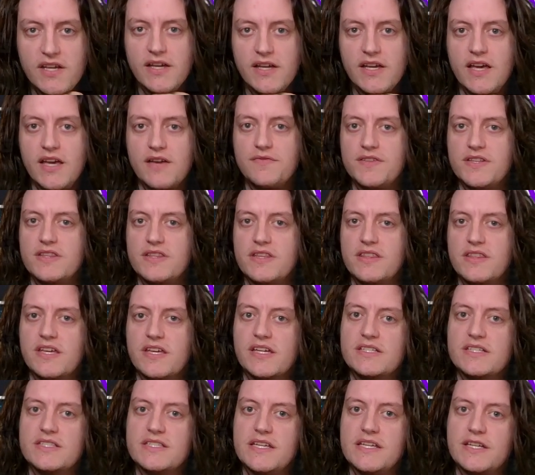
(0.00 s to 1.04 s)
If the thing
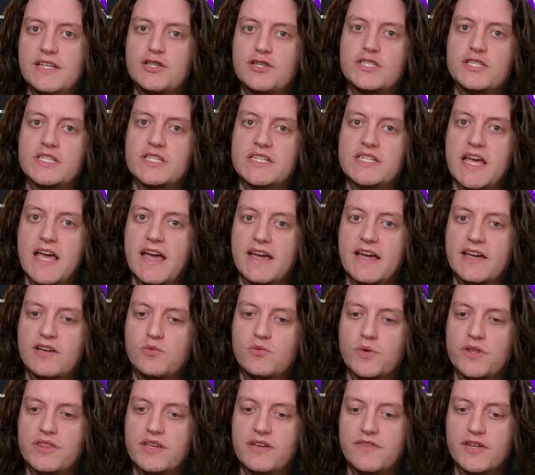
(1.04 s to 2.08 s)
is, he can just attack
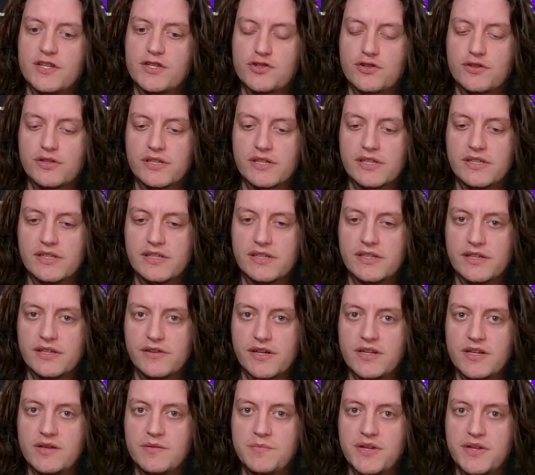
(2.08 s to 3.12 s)
with the Avenger and clear
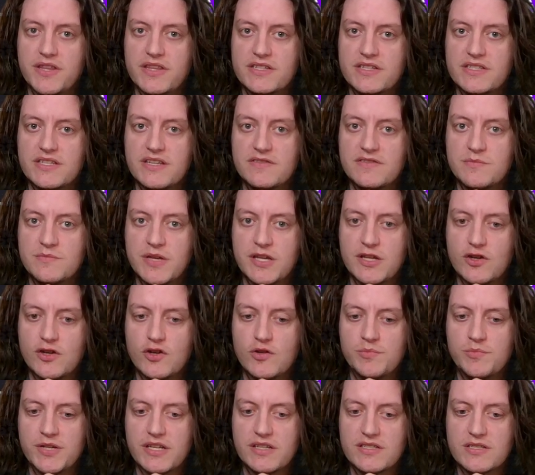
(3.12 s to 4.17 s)
it, but this gives me an
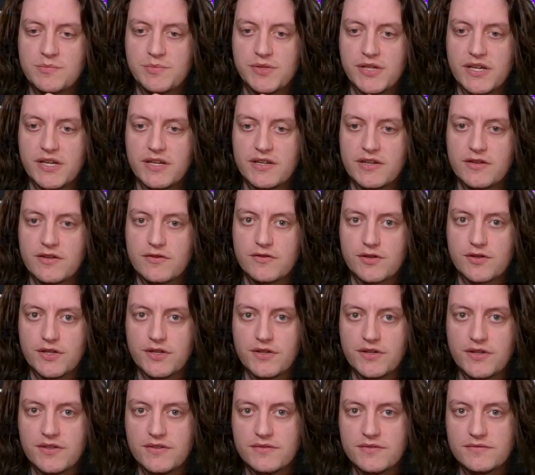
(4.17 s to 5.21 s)
opening to play another
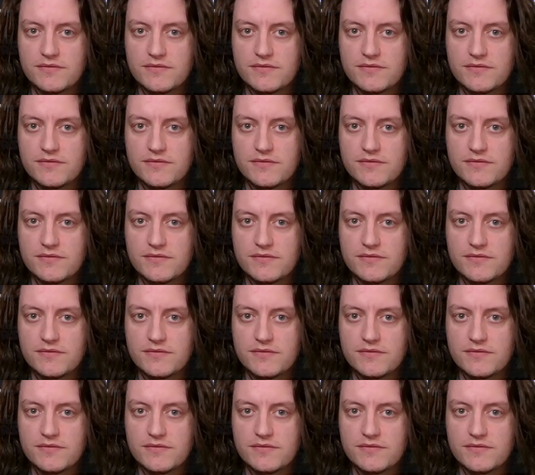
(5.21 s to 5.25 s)
unit.